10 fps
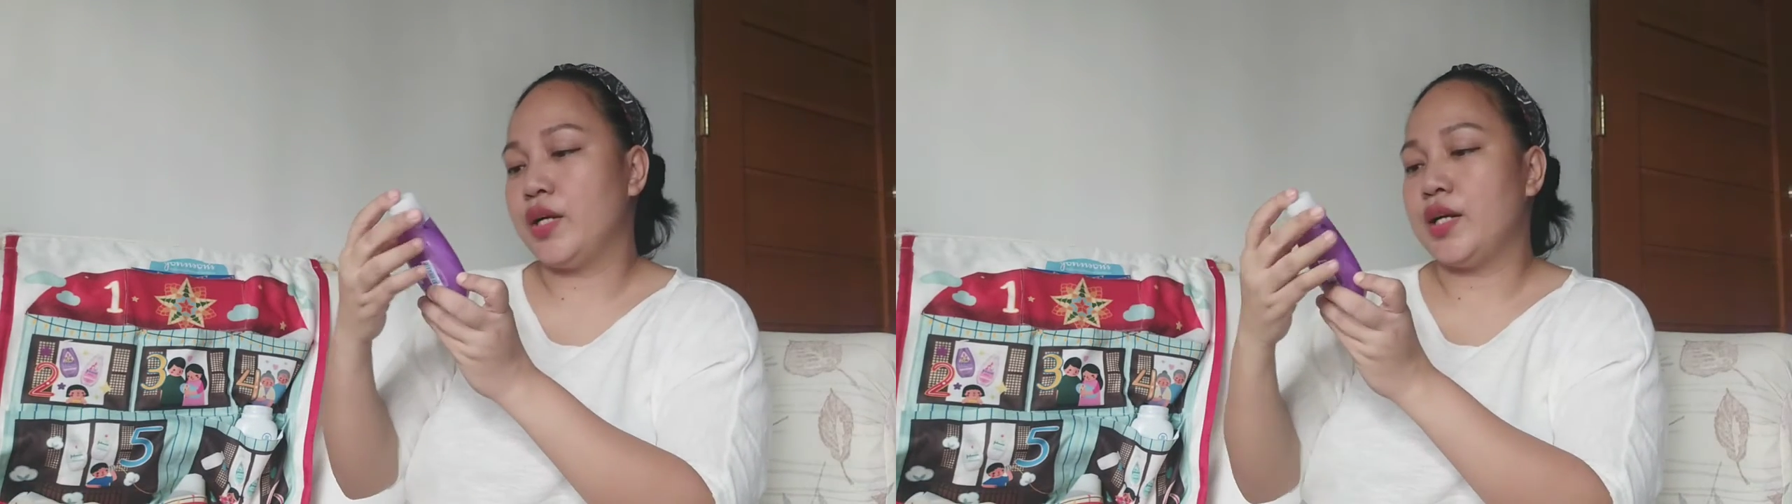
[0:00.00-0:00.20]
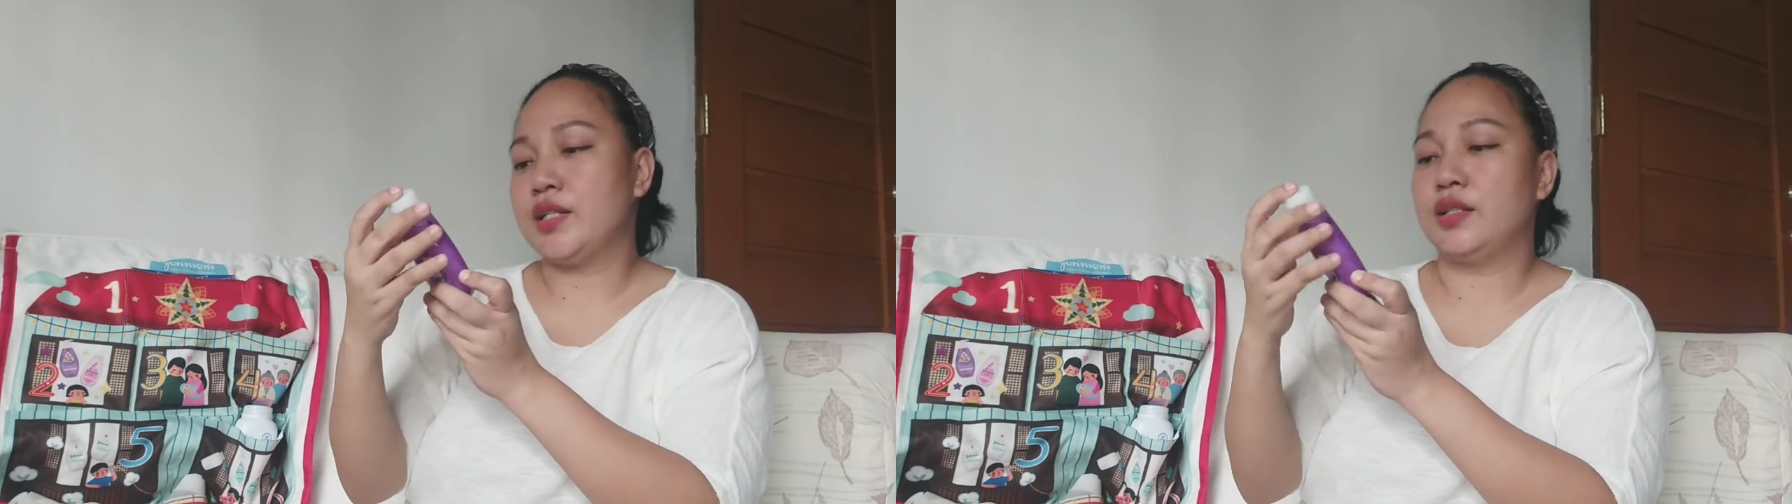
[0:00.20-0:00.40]

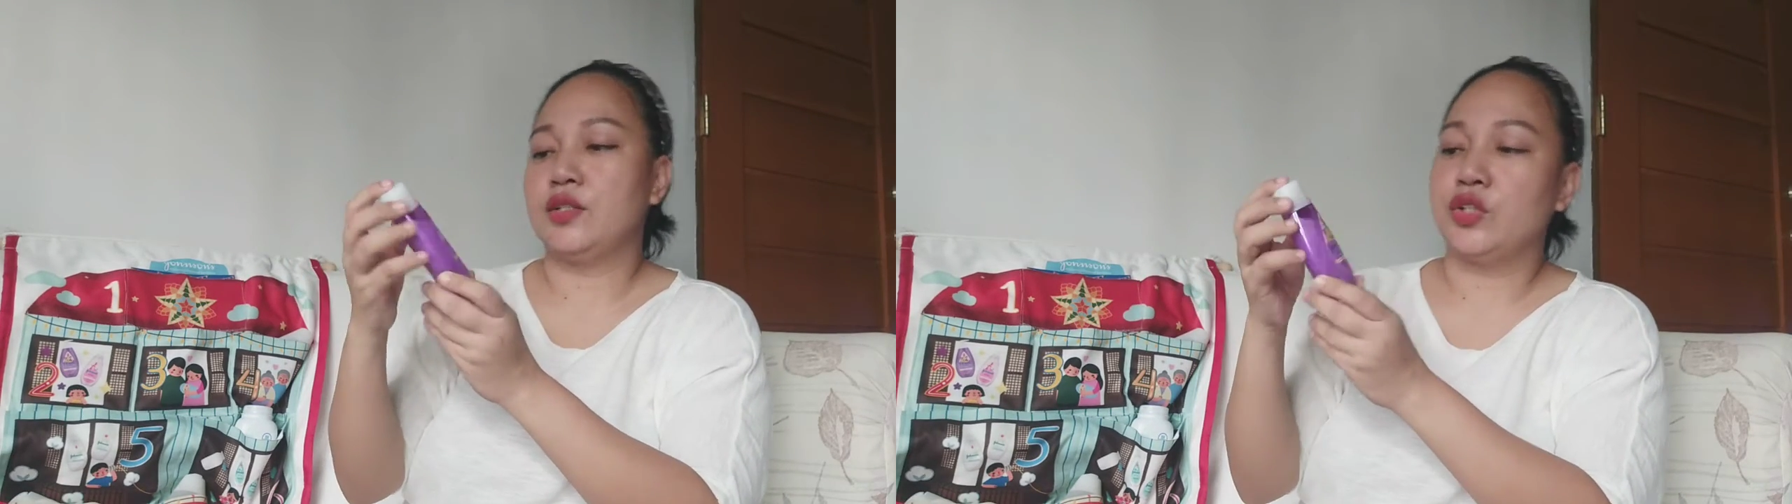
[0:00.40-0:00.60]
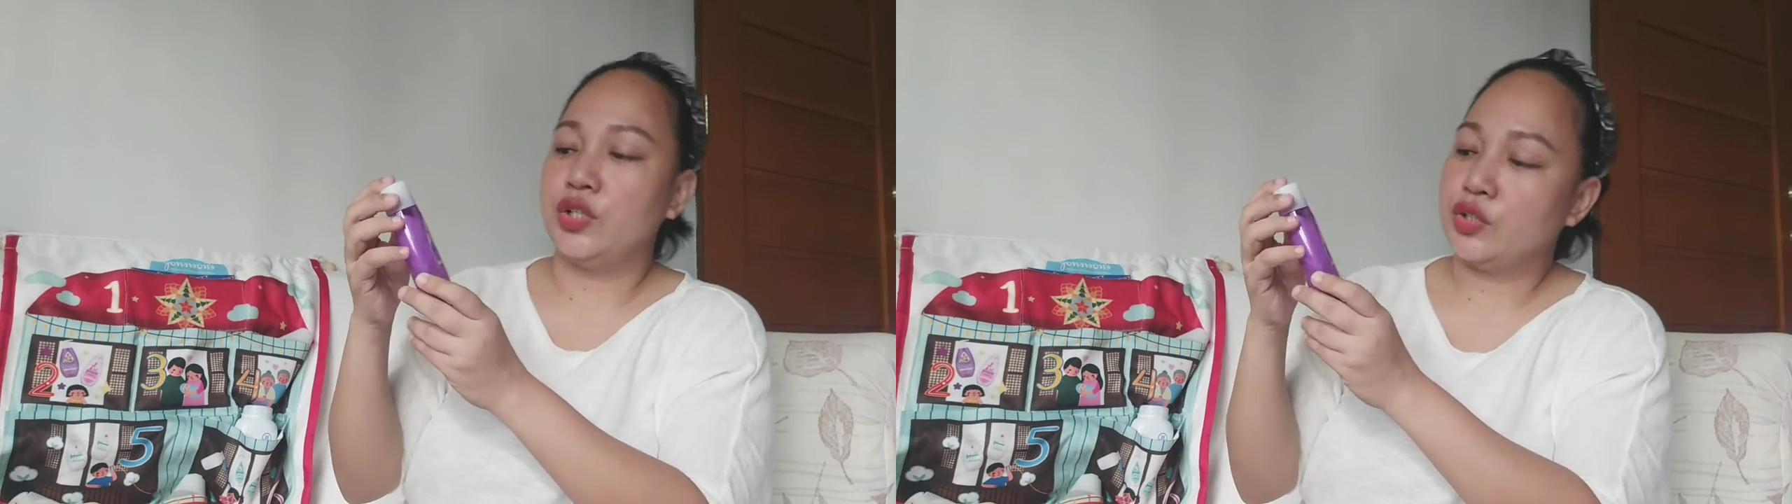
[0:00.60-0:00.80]
here is
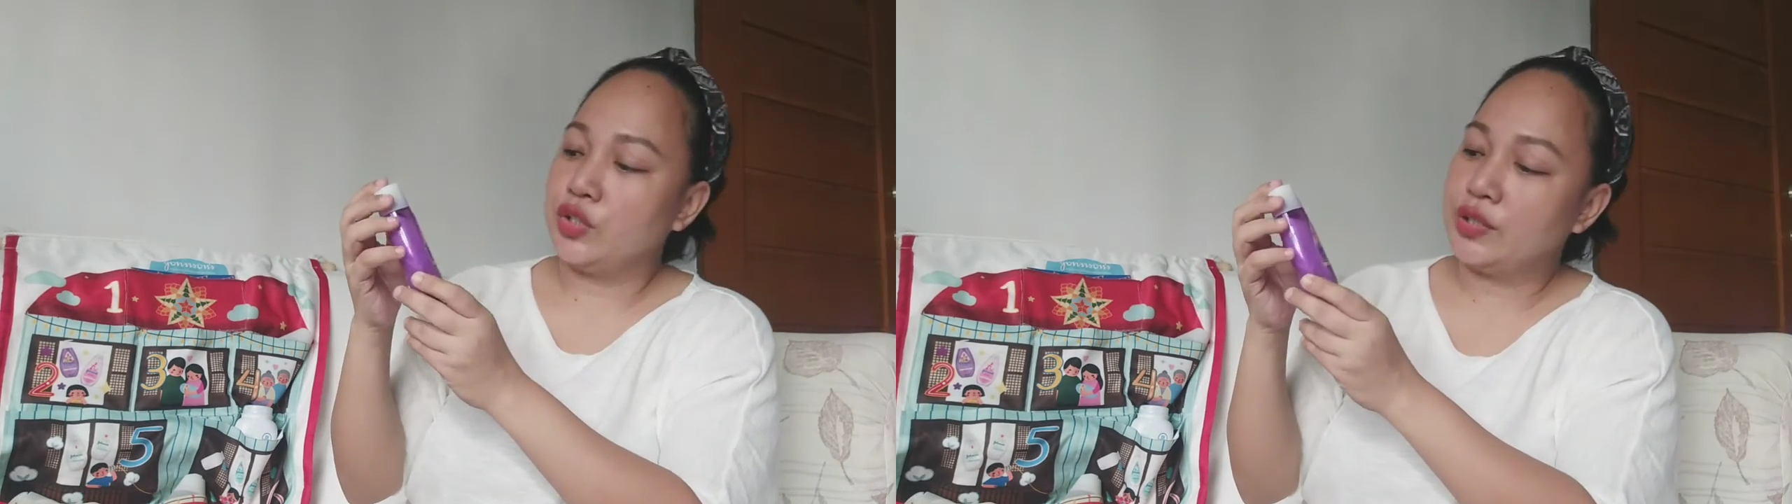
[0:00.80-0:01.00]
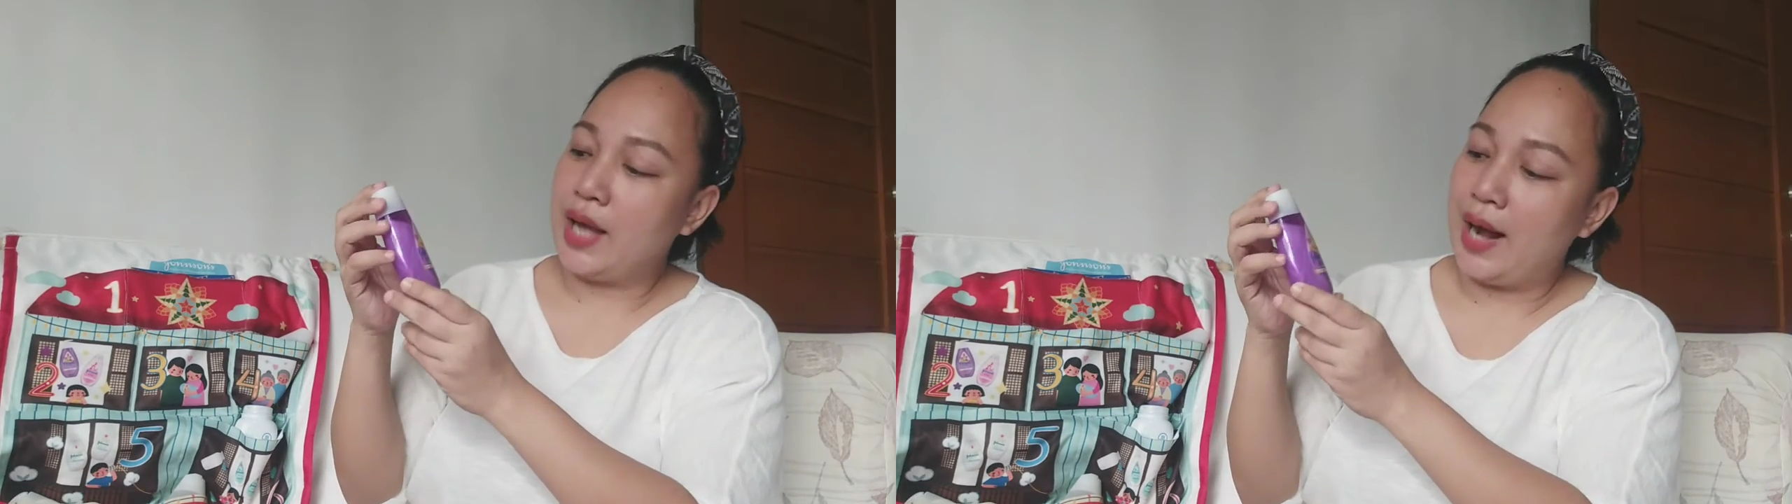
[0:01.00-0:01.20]
the Johnson's